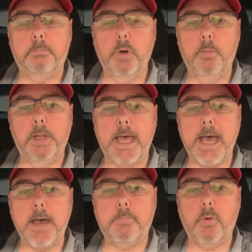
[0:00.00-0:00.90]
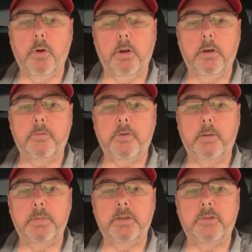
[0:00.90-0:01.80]
mobile app or
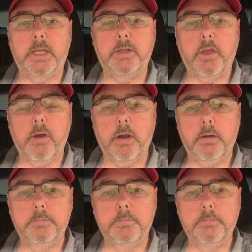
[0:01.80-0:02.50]
from inside the car.